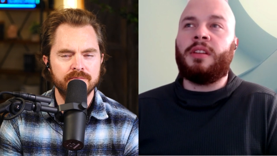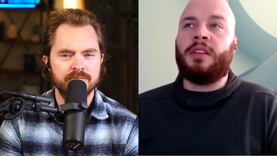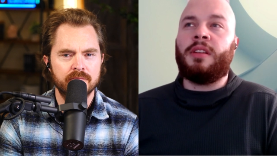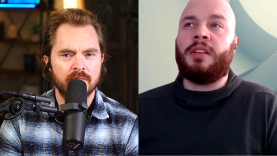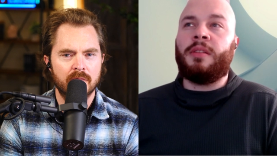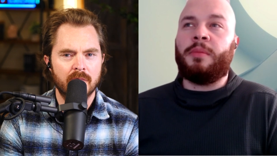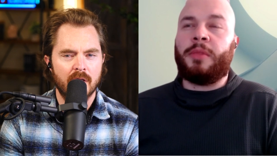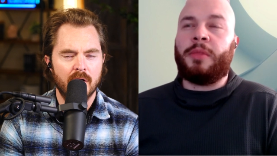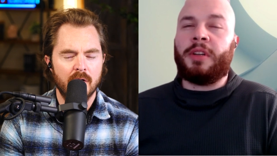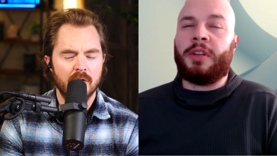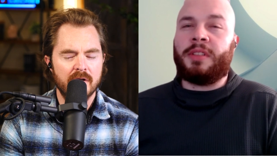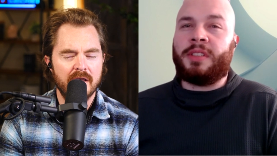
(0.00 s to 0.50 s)

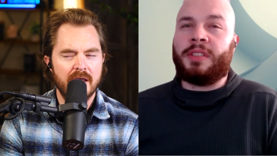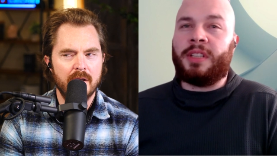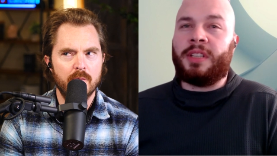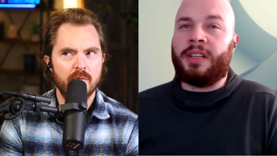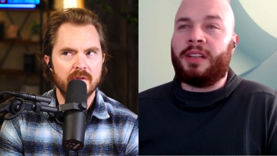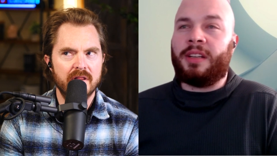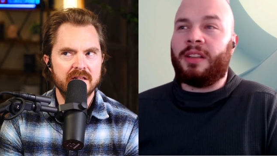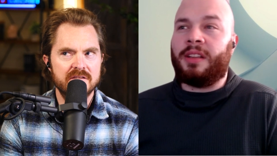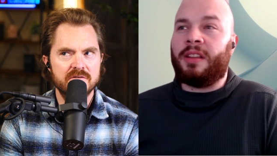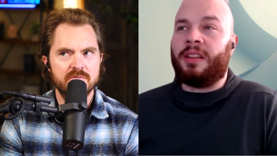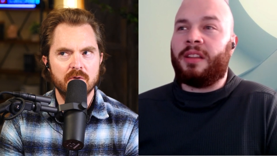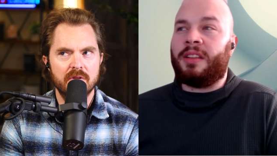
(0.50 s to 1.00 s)
Speaker 1: Okay, well,
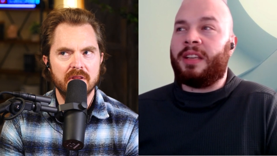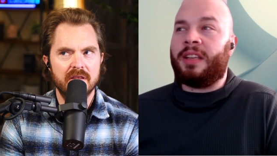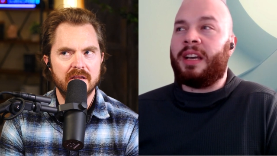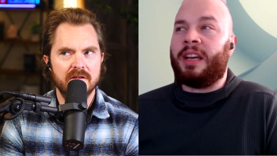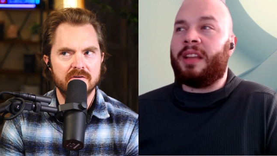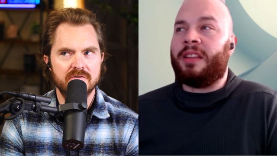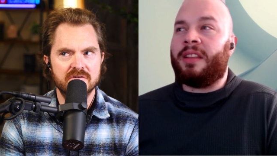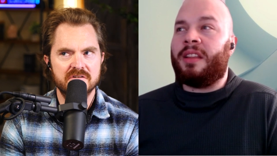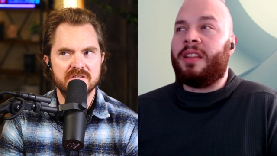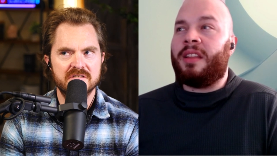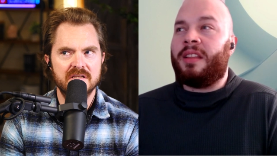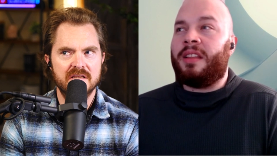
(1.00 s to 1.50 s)
that's really uh, yeah,
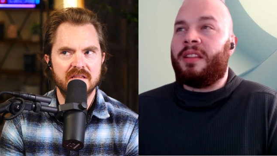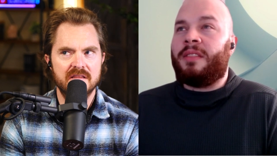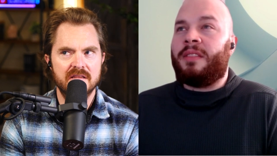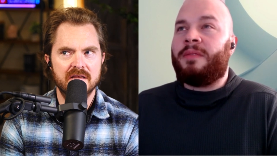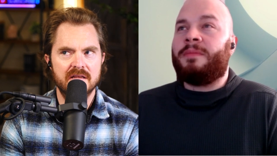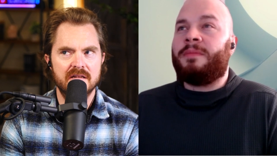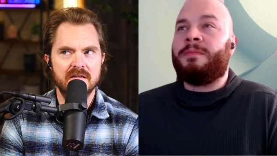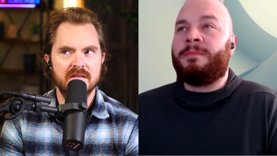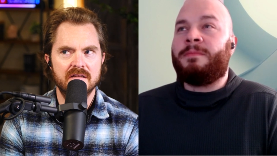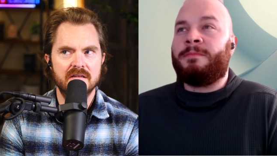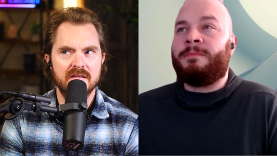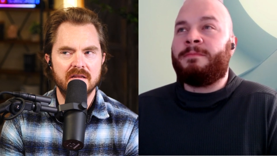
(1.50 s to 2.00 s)
interesting
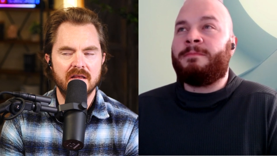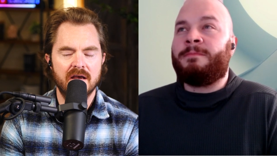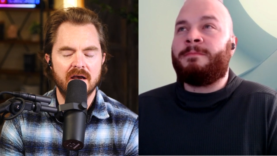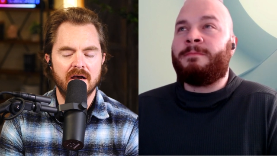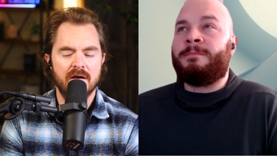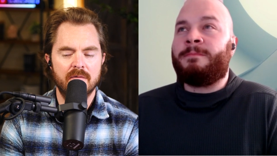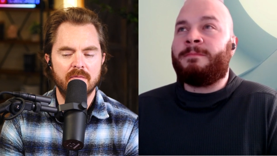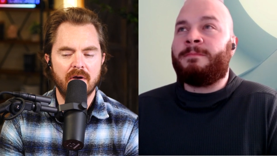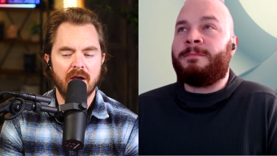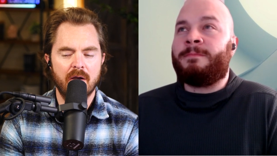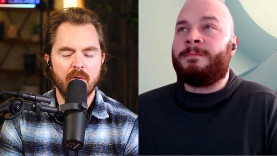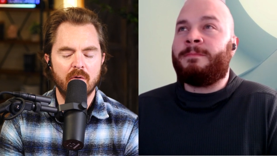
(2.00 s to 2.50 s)
that, then.
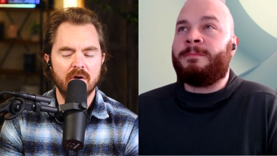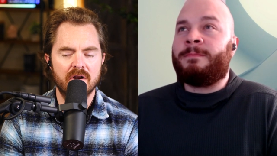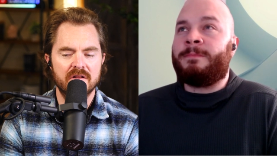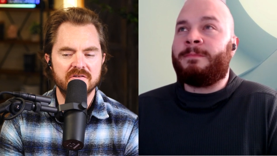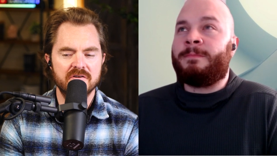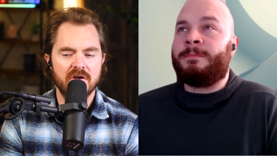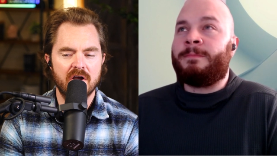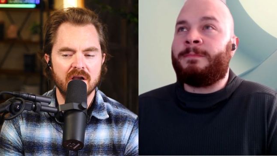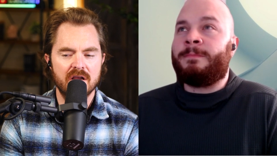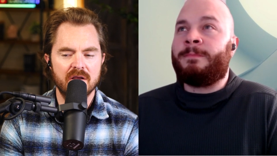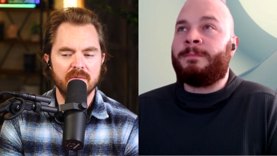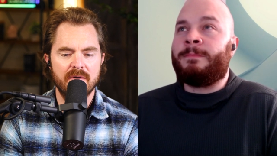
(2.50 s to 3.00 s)
Um, I want to
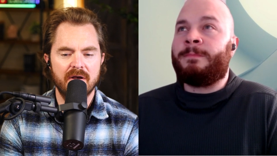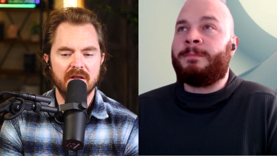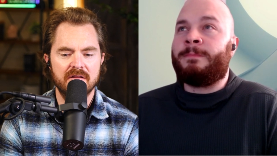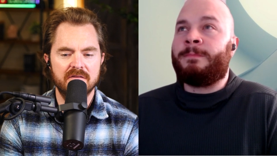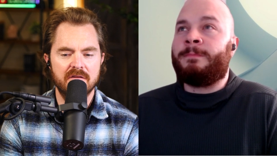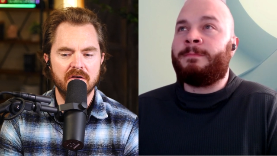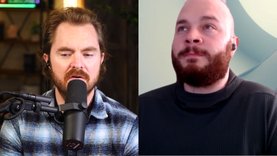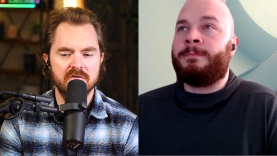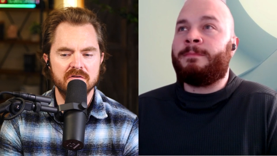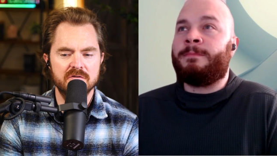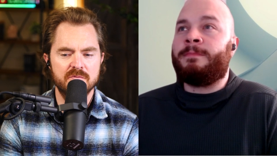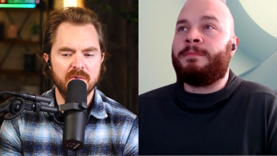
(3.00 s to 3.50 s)
talk about
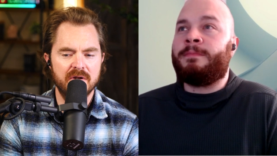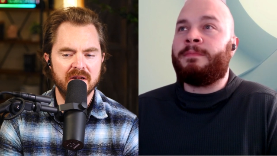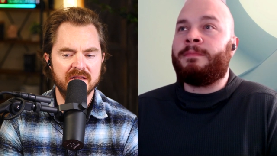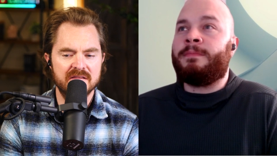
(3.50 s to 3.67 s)
those, but at the